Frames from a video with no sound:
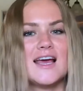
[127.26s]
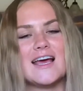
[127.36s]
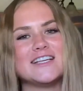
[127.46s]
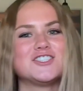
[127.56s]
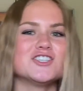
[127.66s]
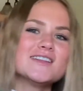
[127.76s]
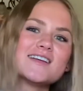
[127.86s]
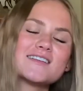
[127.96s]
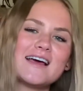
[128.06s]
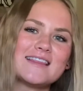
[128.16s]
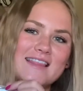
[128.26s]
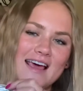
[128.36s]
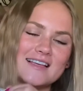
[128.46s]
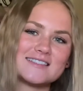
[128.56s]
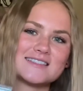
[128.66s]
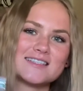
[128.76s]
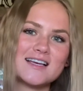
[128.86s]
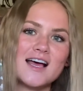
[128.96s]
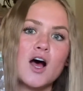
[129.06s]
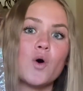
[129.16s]
It should look like this.
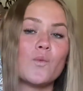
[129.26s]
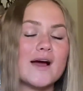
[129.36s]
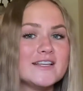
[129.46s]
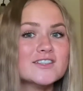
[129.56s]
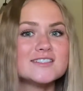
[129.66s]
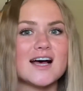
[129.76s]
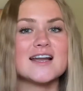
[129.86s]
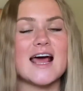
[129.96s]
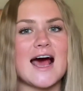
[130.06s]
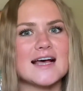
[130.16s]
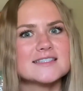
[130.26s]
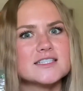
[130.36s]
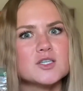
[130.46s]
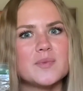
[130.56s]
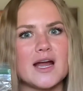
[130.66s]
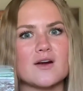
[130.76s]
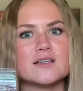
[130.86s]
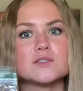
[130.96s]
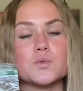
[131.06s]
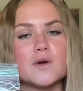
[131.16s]
When you're done, ask your
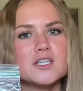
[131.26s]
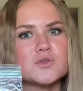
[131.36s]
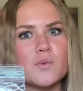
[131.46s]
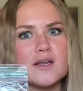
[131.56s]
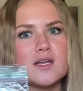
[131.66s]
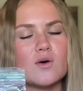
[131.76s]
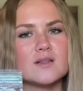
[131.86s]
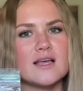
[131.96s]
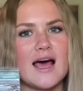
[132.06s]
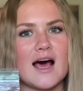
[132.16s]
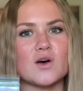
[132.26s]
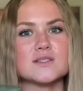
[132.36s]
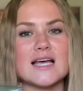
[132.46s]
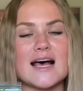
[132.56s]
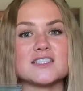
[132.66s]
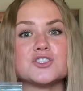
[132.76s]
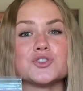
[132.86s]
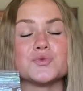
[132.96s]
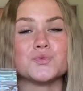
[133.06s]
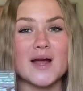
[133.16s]
parents which window in the house has
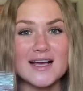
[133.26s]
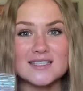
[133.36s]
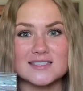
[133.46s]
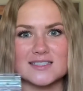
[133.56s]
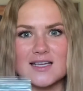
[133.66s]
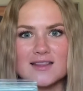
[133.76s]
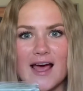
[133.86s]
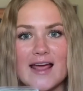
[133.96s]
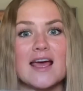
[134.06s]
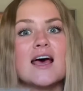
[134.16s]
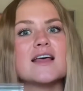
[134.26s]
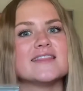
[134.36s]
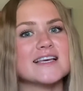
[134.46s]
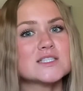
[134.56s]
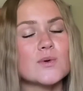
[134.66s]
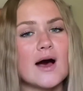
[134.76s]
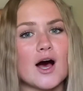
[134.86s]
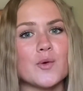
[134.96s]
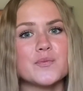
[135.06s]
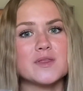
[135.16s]
direct sunlight. This will
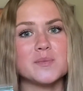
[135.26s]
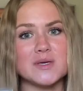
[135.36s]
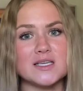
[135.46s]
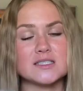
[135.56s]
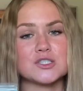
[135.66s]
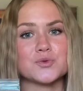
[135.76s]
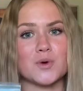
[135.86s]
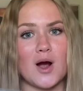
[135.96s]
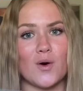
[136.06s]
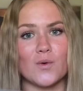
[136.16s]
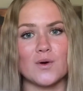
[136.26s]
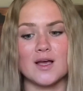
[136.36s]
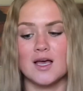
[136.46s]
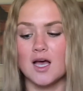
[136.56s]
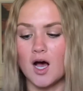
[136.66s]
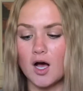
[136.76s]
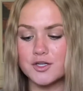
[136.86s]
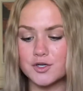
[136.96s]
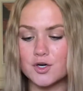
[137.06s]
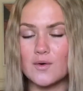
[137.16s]
help the beans grow.
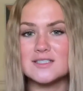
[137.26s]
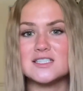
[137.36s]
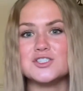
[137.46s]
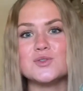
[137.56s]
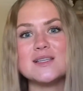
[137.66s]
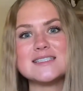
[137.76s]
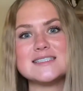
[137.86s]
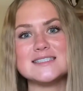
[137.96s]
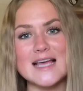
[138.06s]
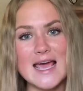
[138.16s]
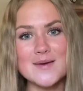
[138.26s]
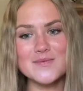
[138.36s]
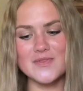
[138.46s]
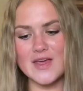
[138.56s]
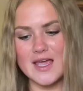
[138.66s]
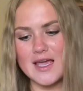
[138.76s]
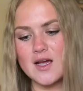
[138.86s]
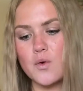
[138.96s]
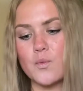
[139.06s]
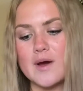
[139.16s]
You're going to do the same
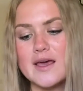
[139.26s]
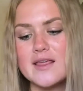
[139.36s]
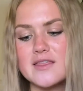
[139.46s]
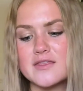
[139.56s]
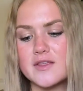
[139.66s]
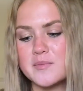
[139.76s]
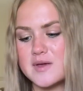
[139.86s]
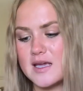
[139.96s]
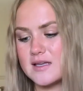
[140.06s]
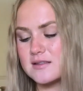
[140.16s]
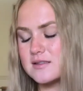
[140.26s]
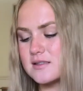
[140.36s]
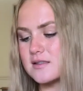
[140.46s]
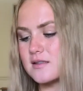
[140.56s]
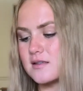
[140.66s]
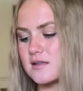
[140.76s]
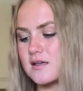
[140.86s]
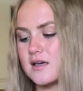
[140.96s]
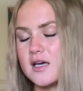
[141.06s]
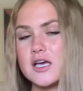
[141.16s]
thing with the beans
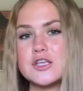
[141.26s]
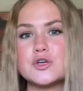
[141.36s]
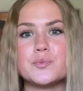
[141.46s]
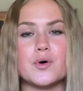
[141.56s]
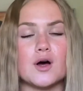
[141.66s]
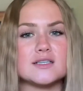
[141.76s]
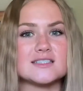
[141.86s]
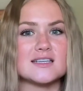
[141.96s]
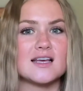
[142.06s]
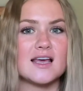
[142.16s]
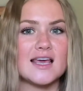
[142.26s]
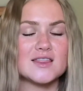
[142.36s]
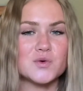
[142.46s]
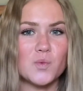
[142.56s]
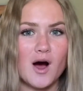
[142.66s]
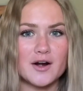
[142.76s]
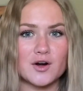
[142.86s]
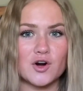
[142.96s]
you put in the water